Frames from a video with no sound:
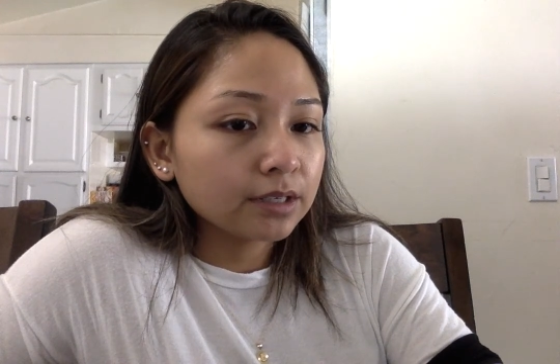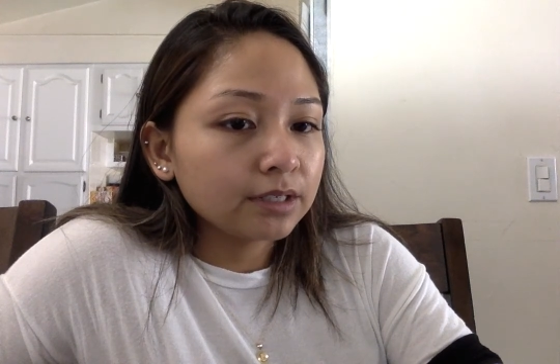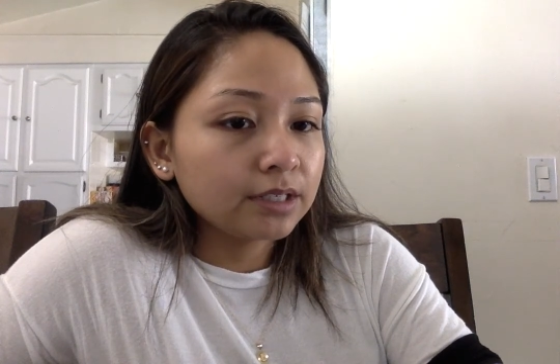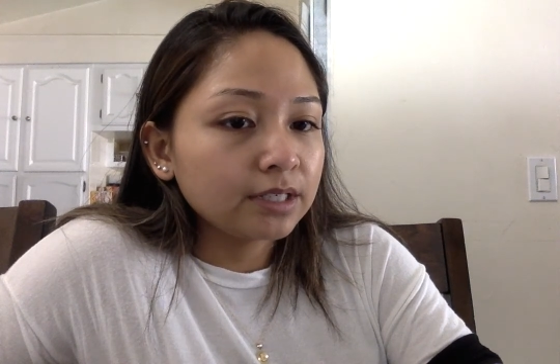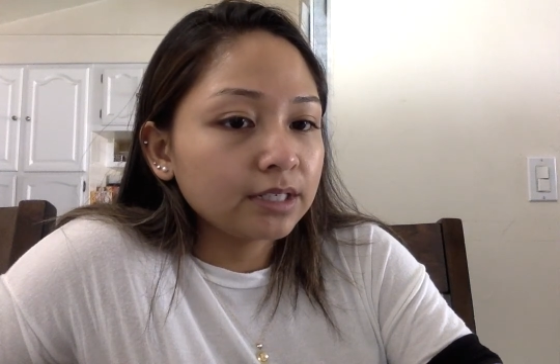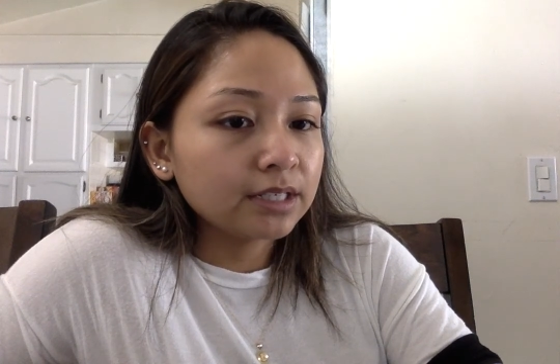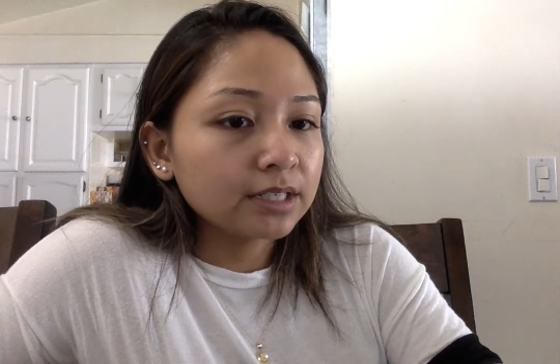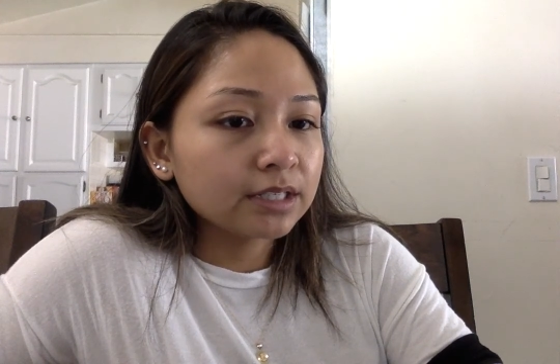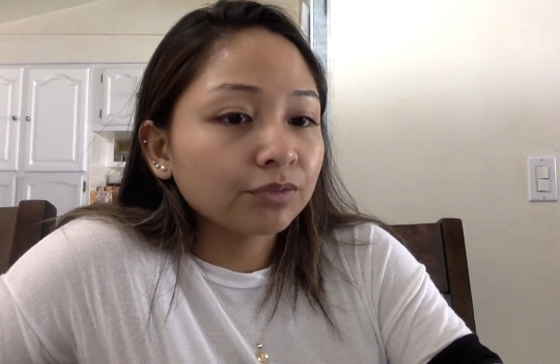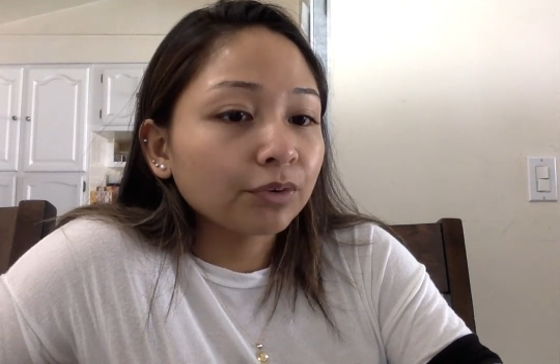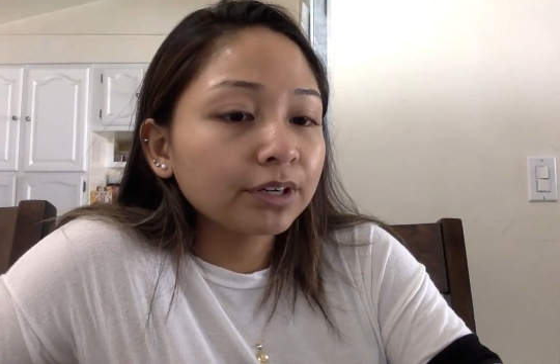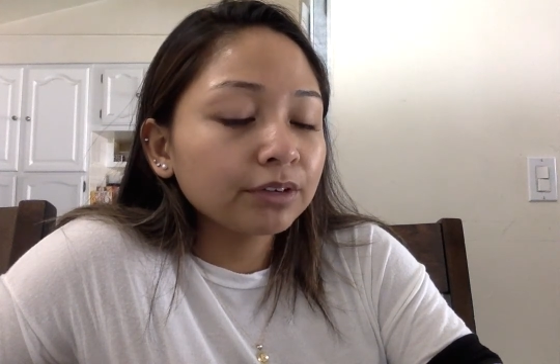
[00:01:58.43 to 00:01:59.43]
He
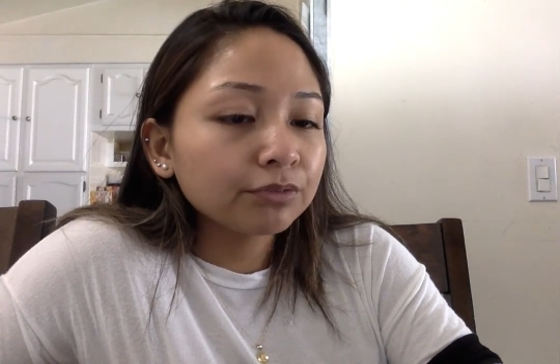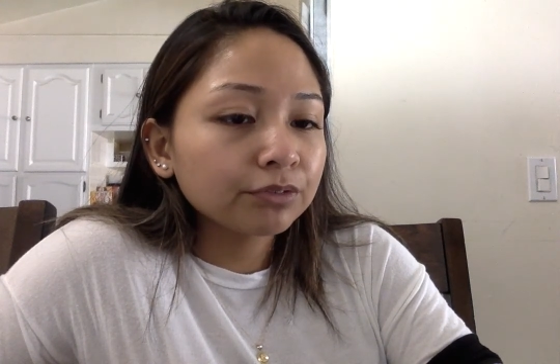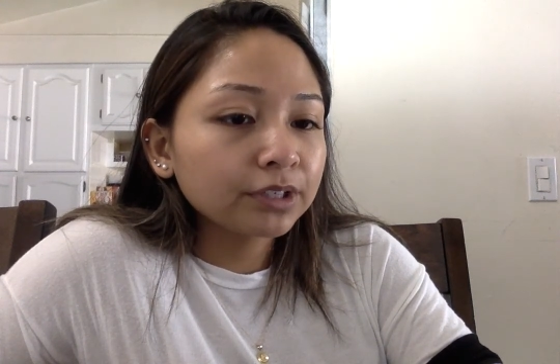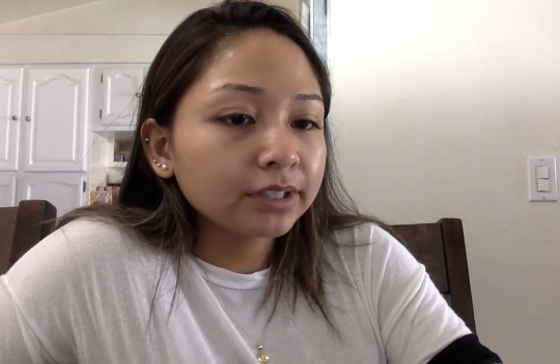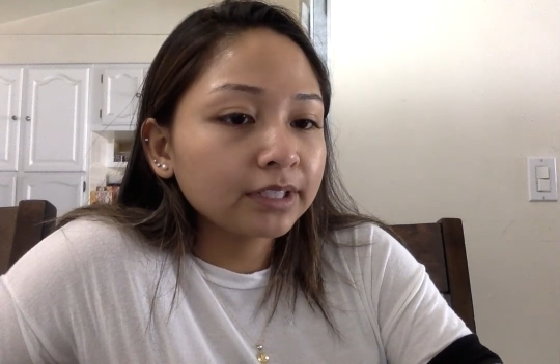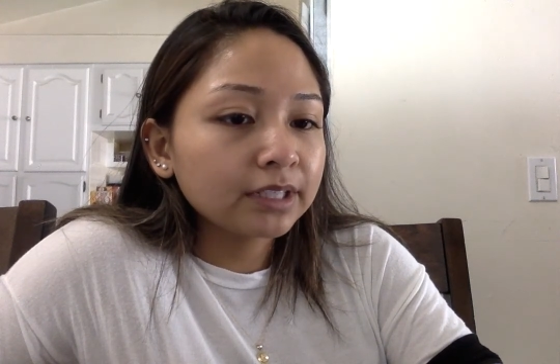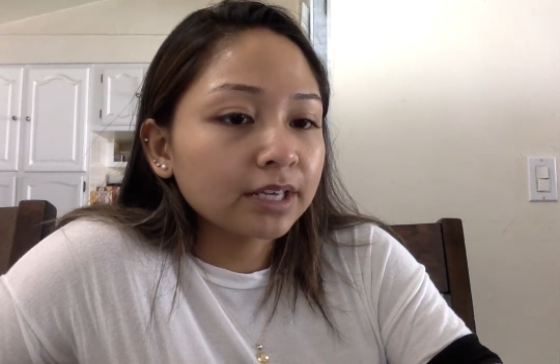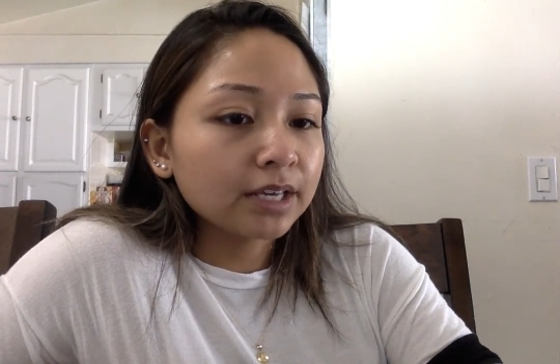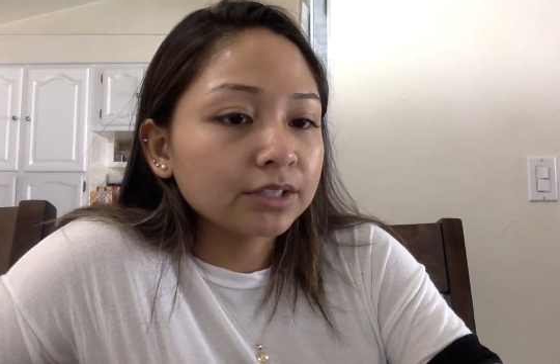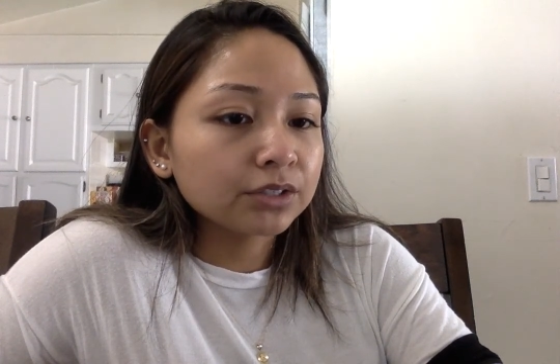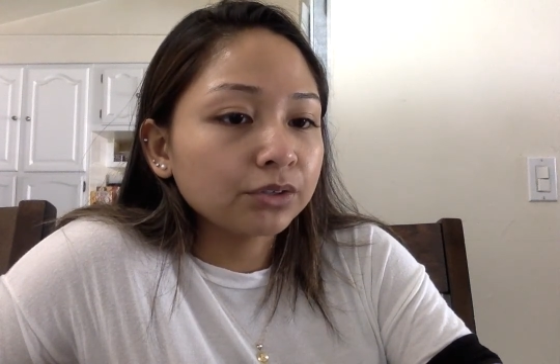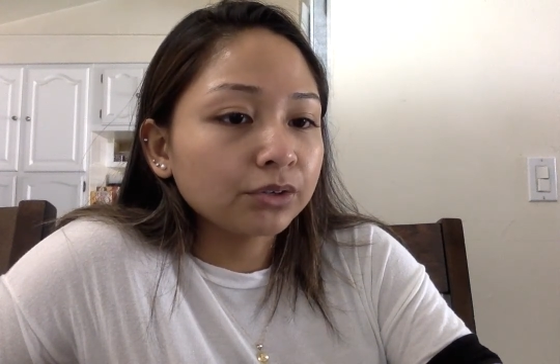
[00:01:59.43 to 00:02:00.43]
is voiding freely.
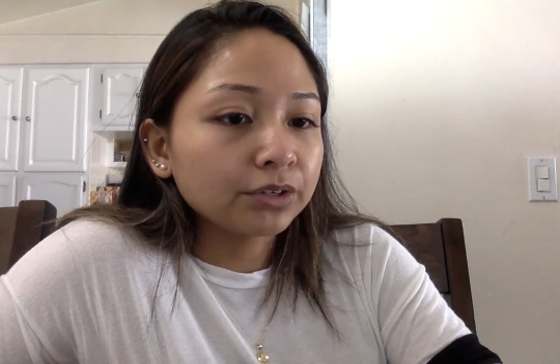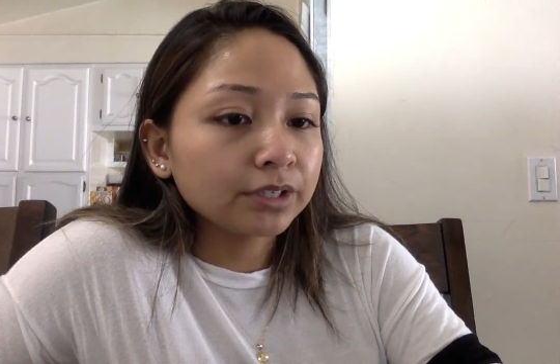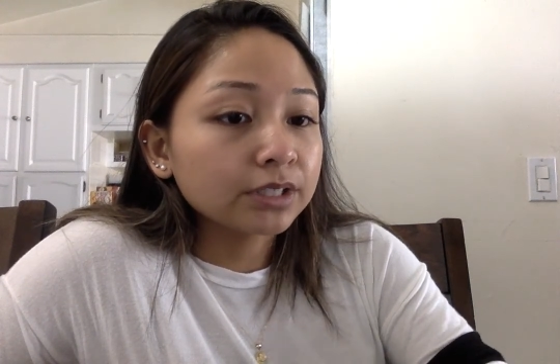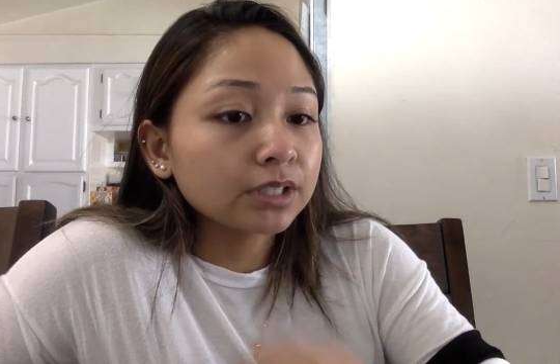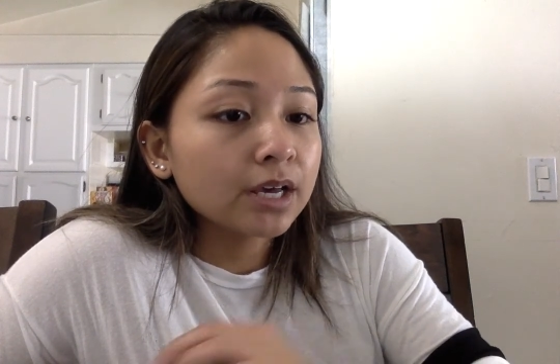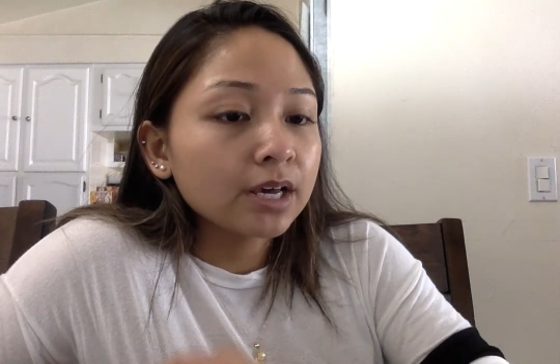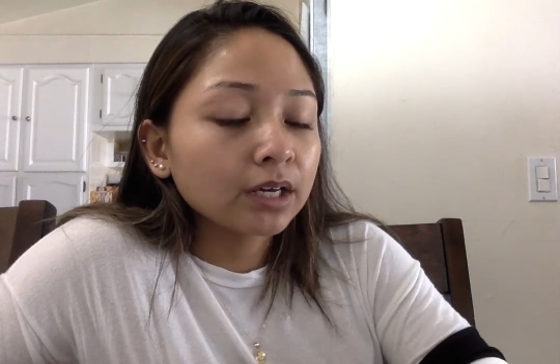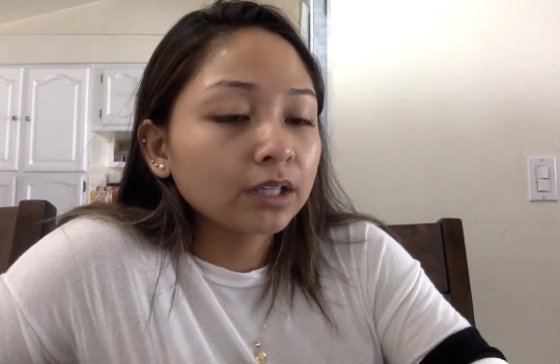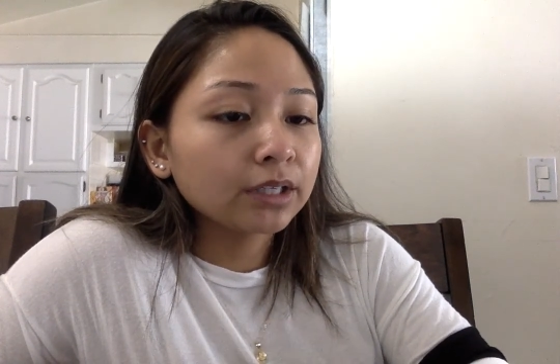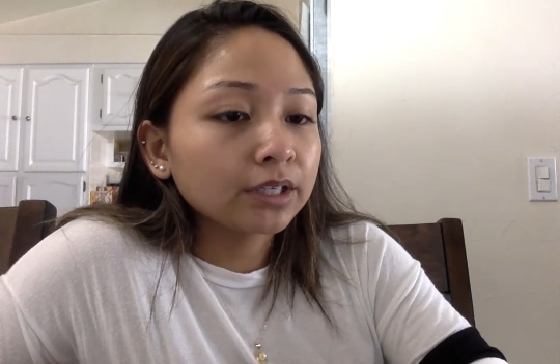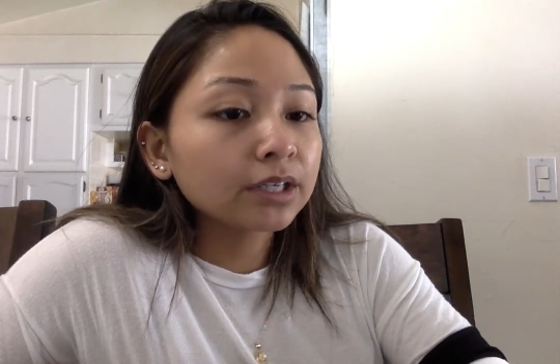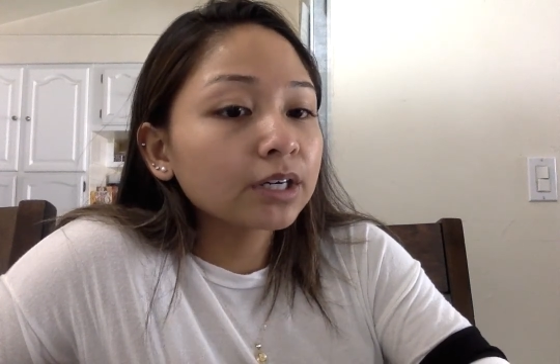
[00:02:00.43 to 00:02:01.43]
His urine is
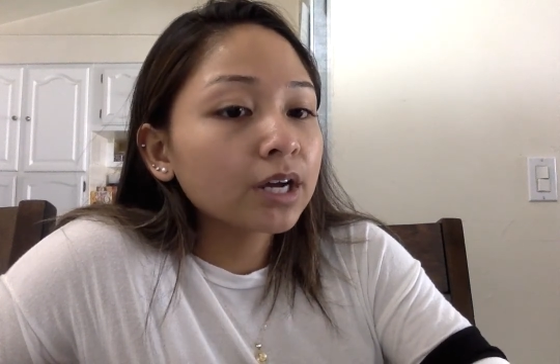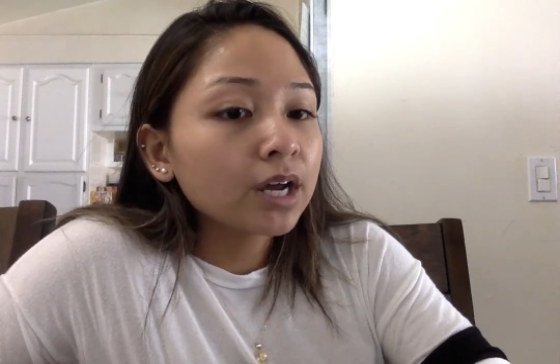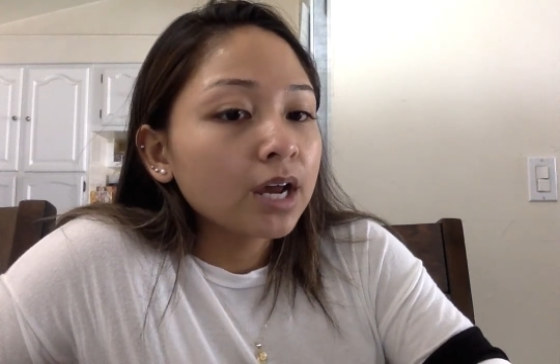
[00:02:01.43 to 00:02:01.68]
clear,